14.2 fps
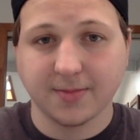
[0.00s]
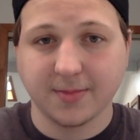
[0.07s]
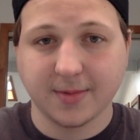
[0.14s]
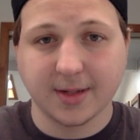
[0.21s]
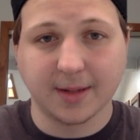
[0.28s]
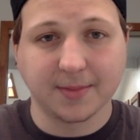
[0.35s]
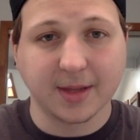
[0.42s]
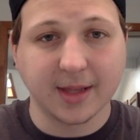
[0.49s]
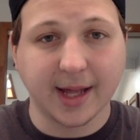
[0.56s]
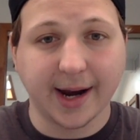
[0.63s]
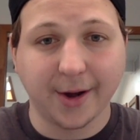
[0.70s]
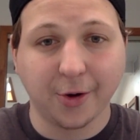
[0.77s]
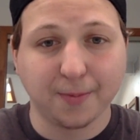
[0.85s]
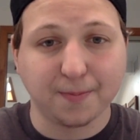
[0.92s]
It's something
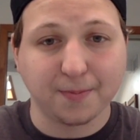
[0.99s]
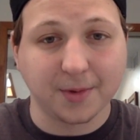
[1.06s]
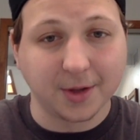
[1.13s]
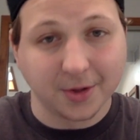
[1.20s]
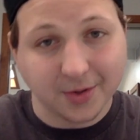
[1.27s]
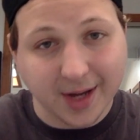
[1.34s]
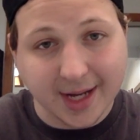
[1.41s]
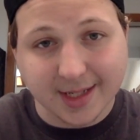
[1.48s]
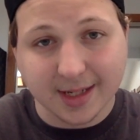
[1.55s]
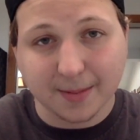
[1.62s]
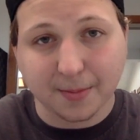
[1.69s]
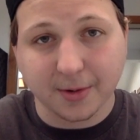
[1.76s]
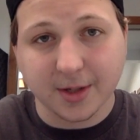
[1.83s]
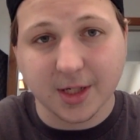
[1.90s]
that I hope you guys can
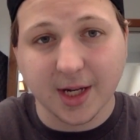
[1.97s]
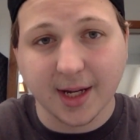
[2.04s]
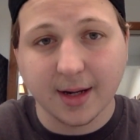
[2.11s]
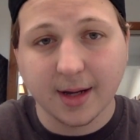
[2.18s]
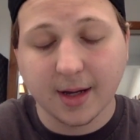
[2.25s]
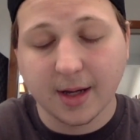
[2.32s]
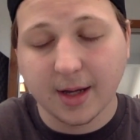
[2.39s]
appreciate.